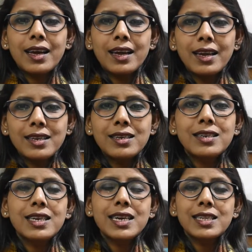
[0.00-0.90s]
It
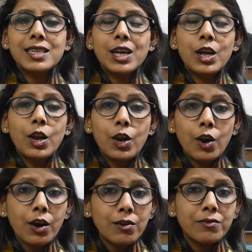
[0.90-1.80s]
takes a
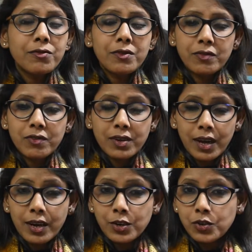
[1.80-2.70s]
lot of
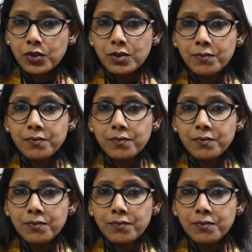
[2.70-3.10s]
courage